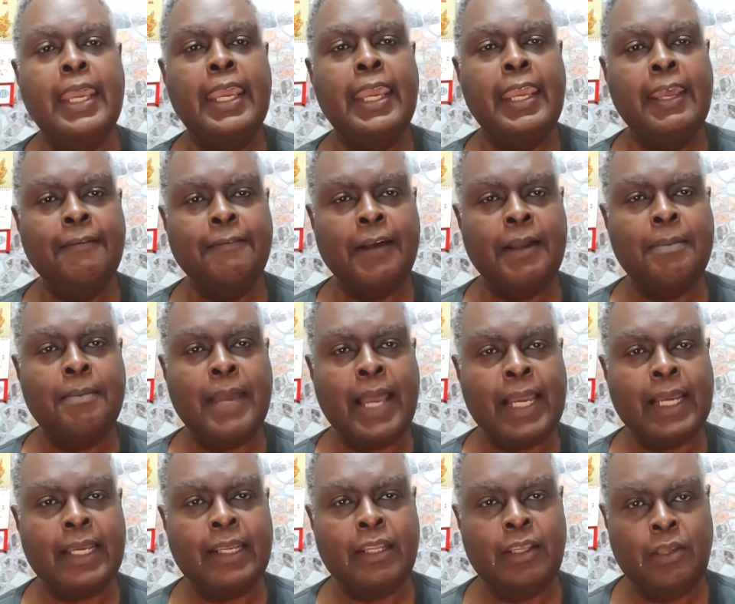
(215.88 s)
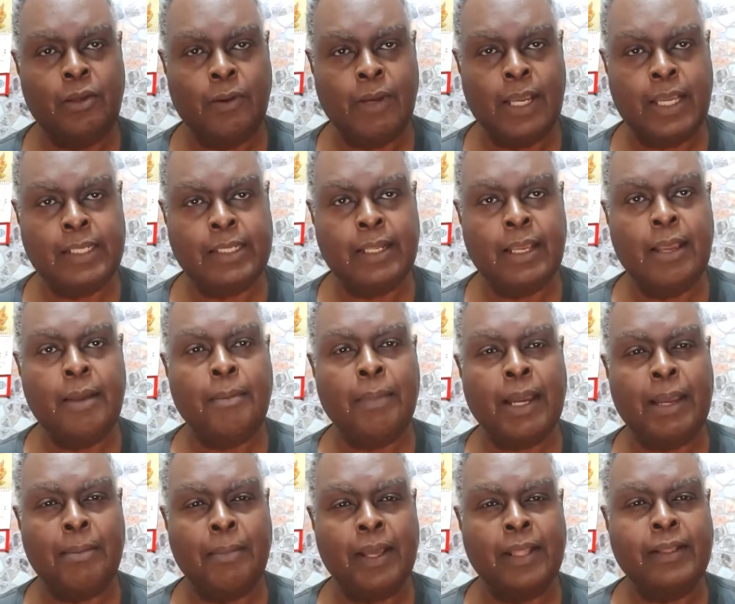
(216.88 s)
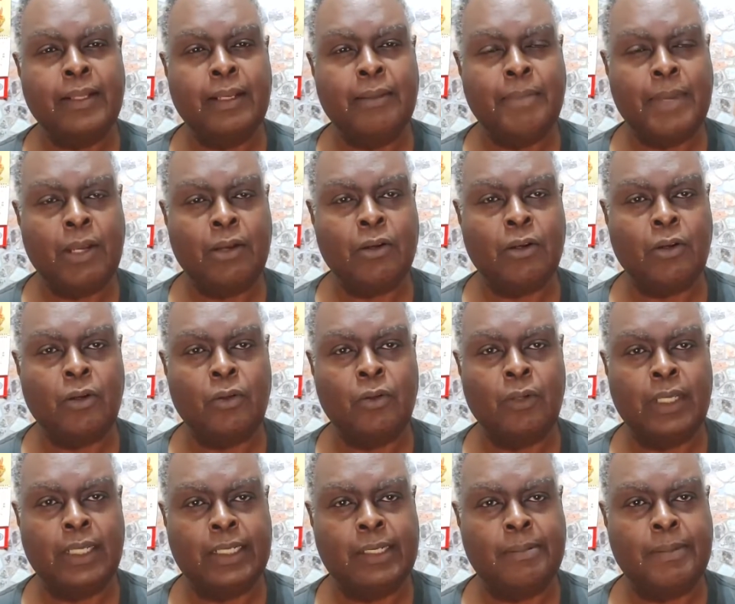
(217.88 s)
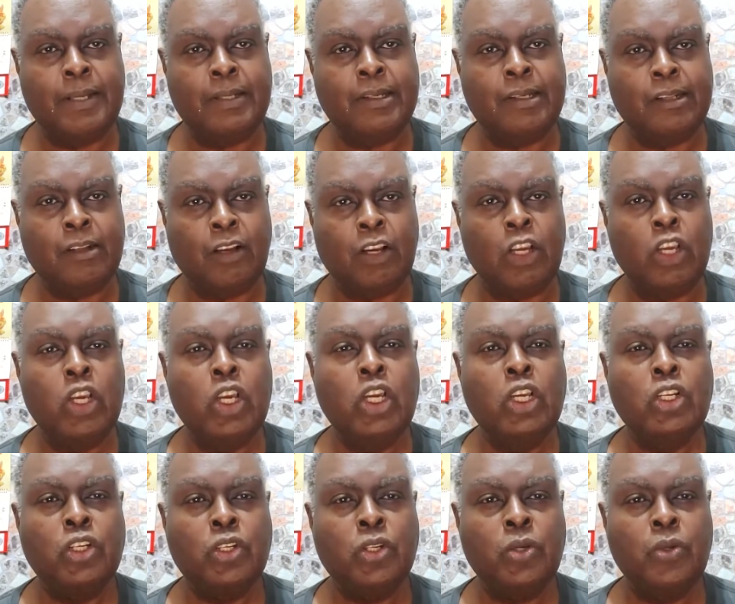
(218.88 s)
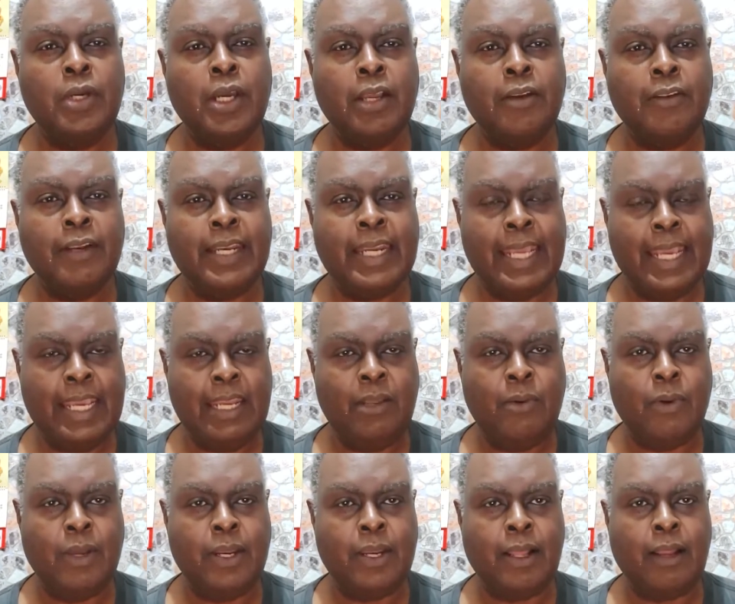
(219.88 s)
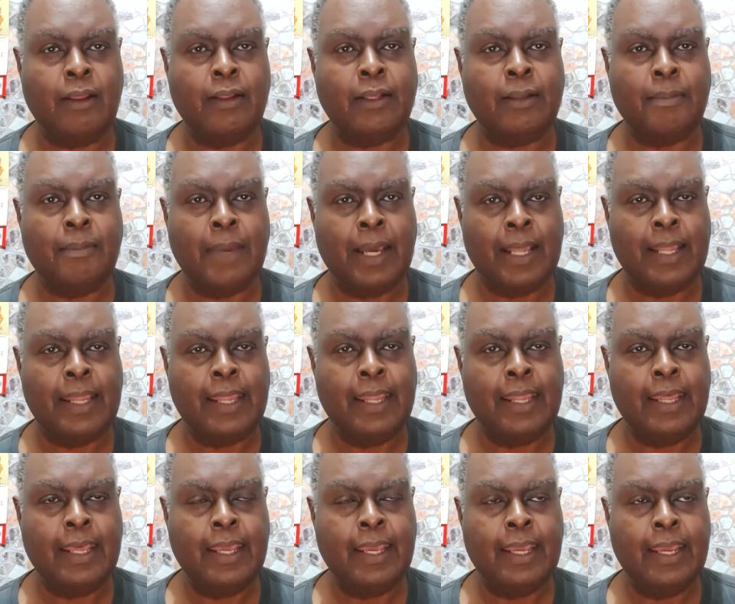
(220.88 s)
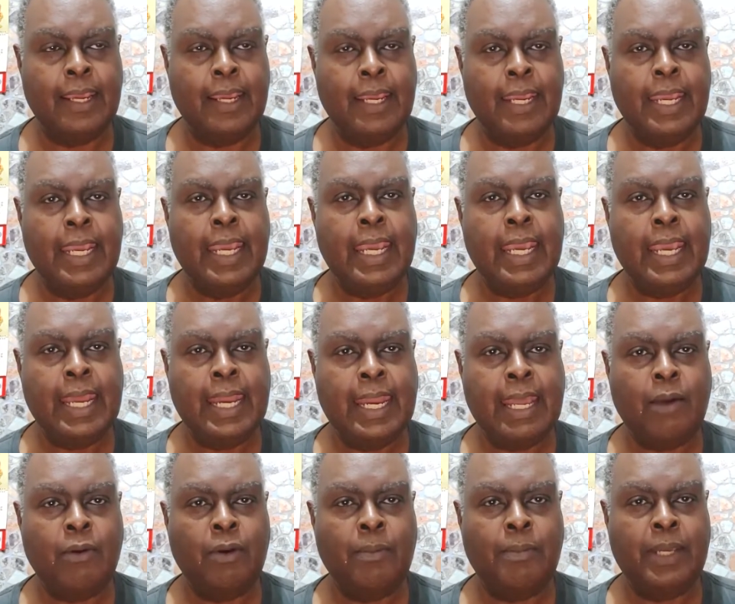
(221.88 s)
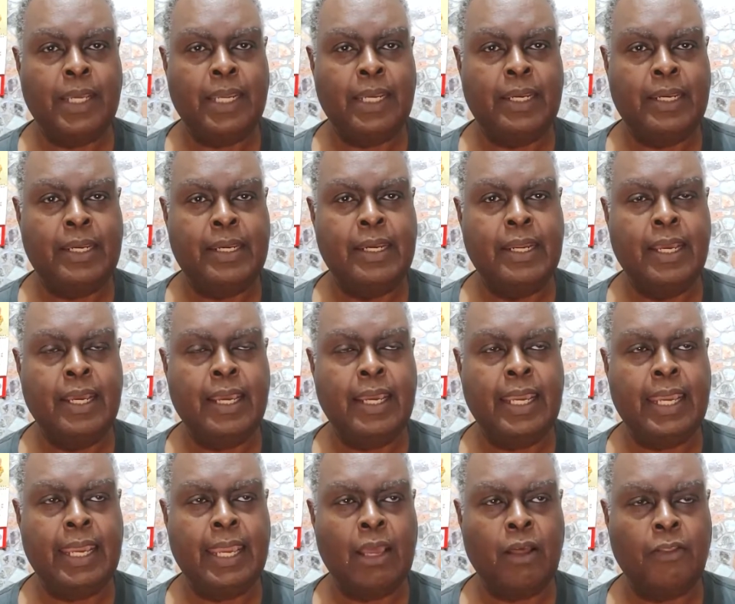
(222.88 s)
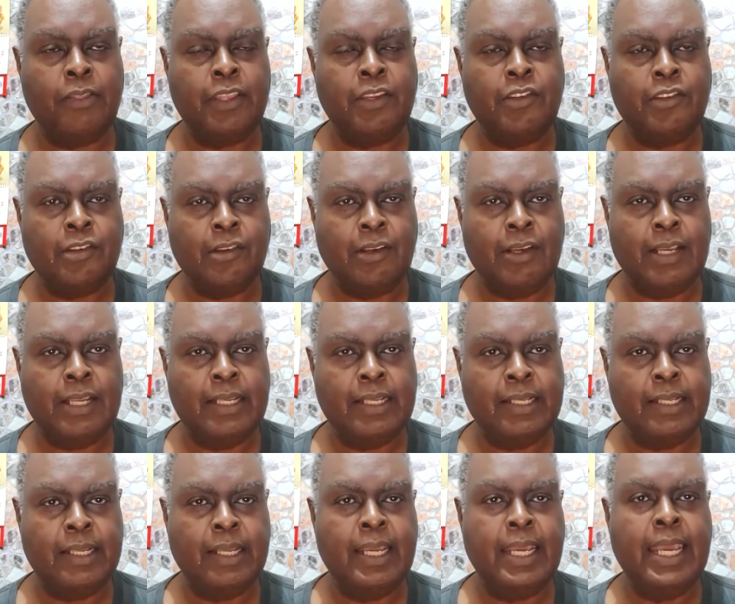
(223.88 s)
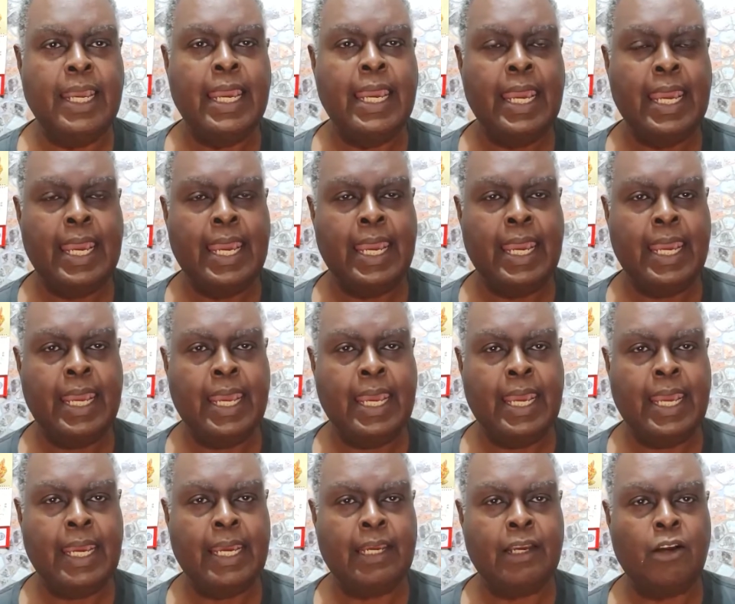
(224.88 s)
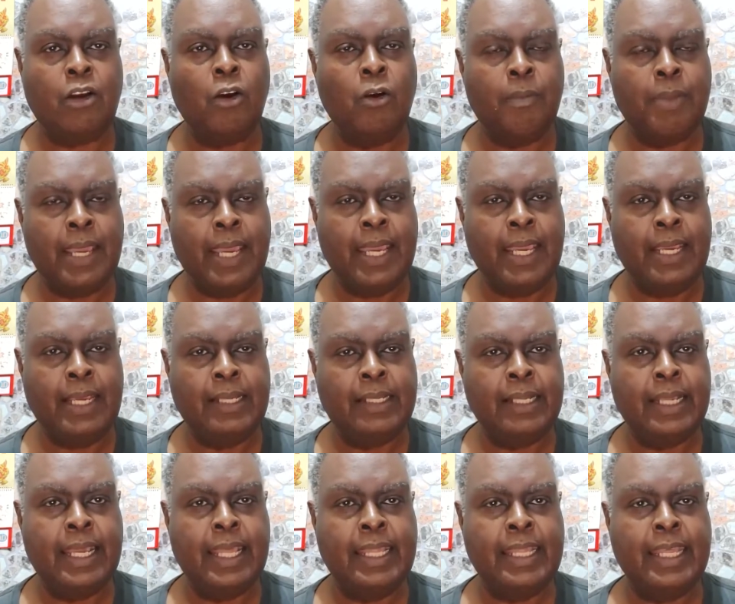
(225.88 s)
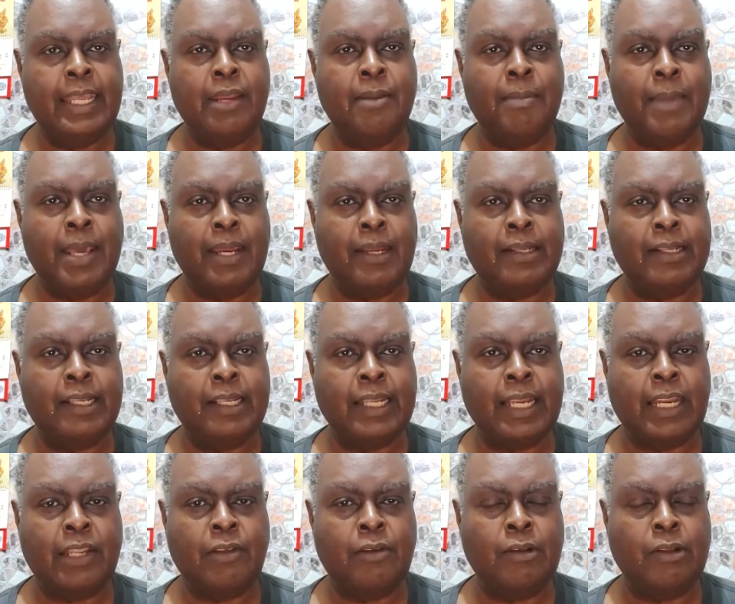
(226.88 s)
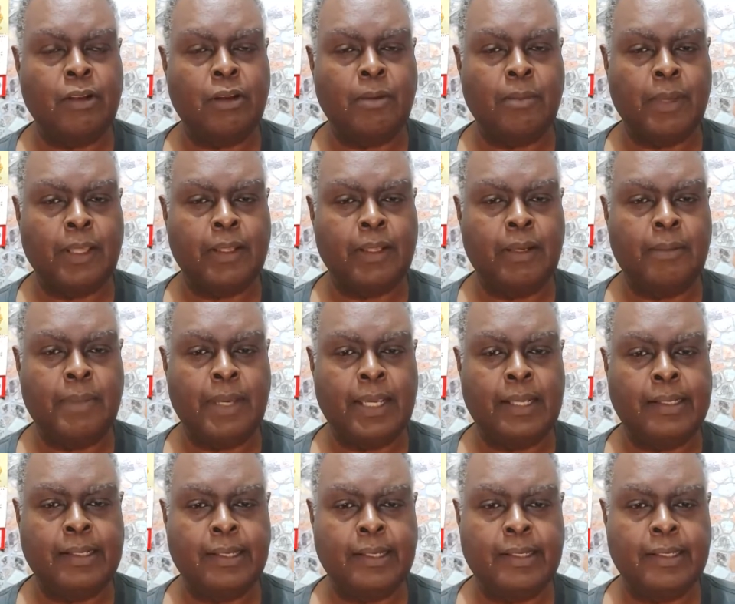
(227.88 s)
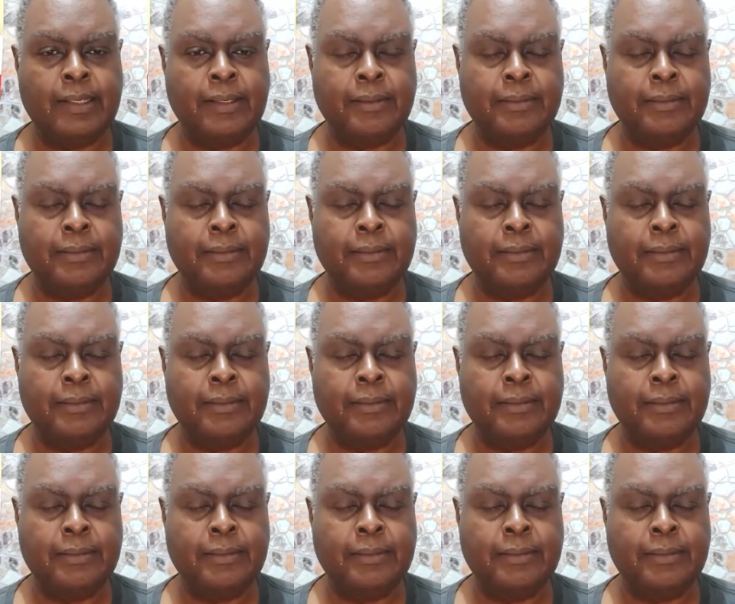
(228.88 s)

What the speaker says: If I'm back in the US, my monthly medical expenses are $281 a month, and that would be health insurance and co-pays, and then the medicines that I use on a monthly basis.